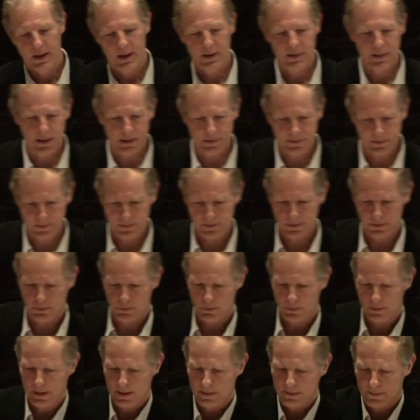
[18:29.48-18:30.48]
And that's
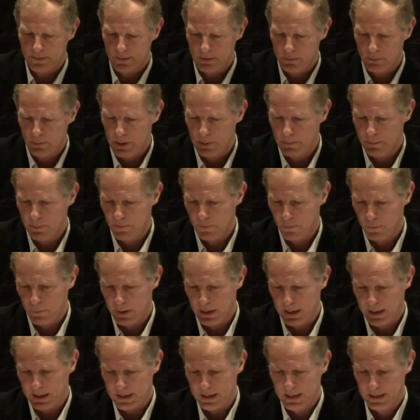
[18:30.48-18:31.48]
the, that's the rub of
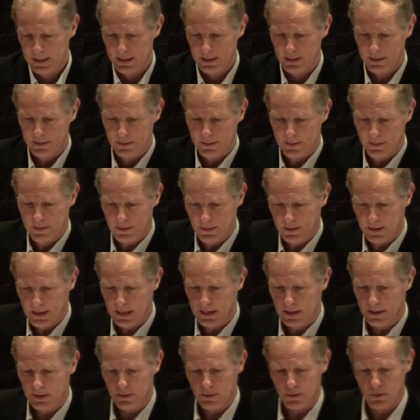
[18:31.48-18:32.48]
where I'm getting,
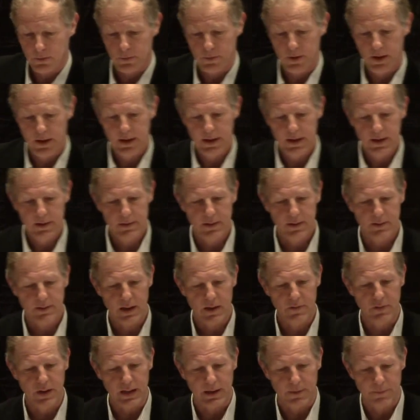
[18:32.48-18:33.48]
getting to this
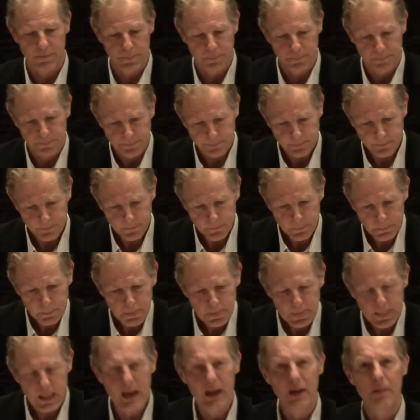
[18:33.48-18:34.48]
evening.
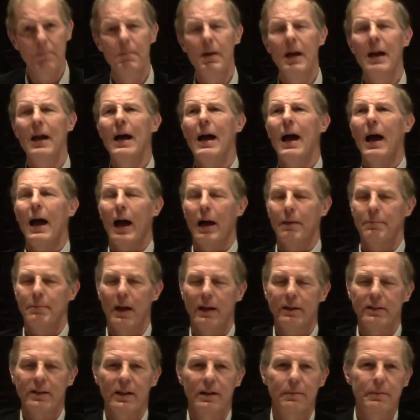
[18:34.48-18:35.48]
Um, I'm
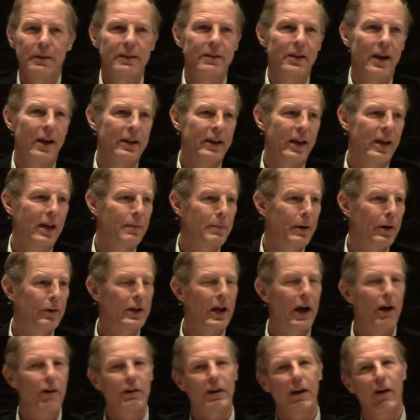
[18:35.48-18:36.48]
not going to be talking
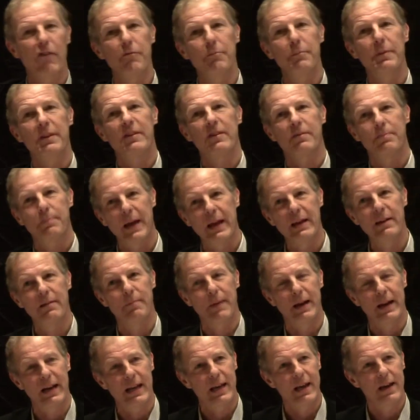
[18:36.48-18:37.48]
about how governments spend
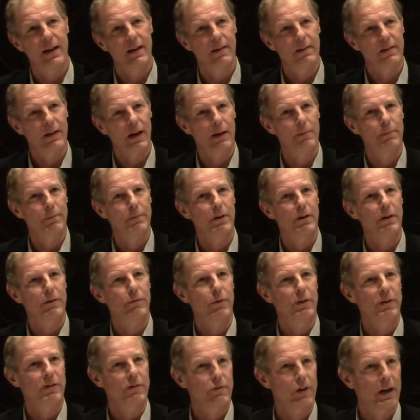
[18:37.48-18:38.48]
money. I'm going to
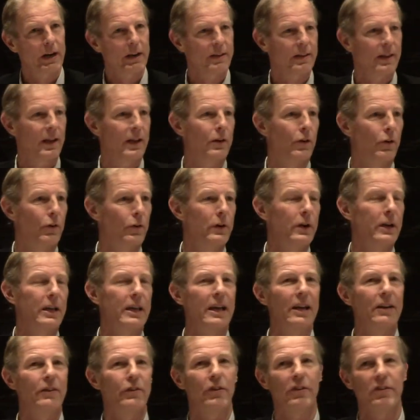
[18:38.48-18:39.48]
restrict and
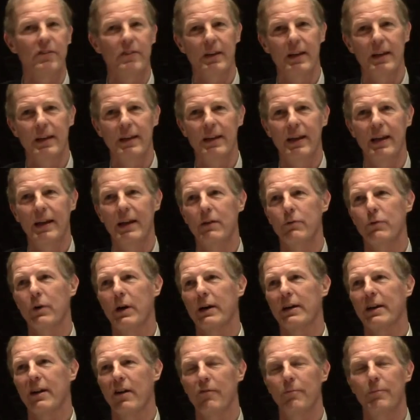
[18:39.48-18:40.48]
only interested in
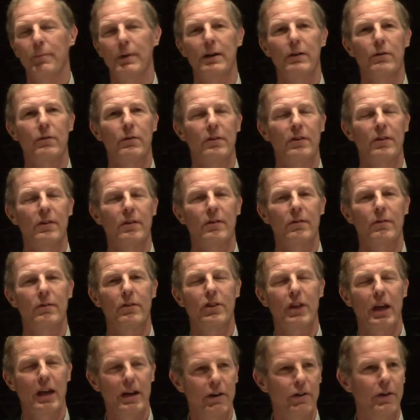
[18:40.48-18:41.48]
where government
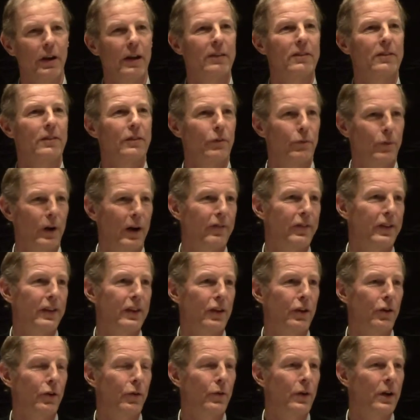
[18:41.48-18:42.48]
generates the
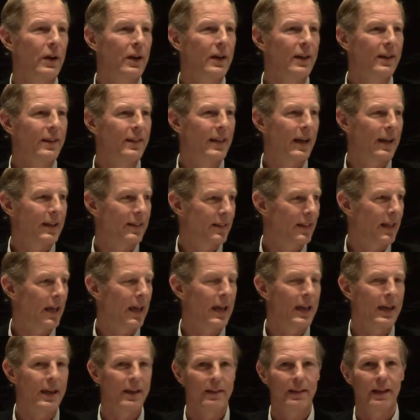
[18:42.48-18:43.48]
revenue that
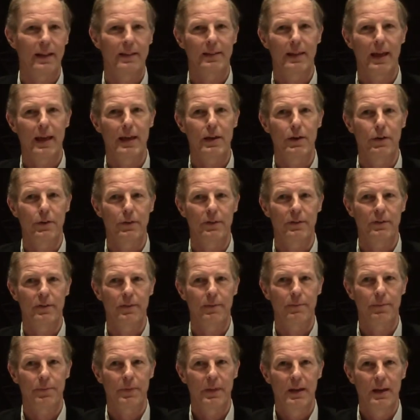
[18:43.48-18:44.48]
they, that they use.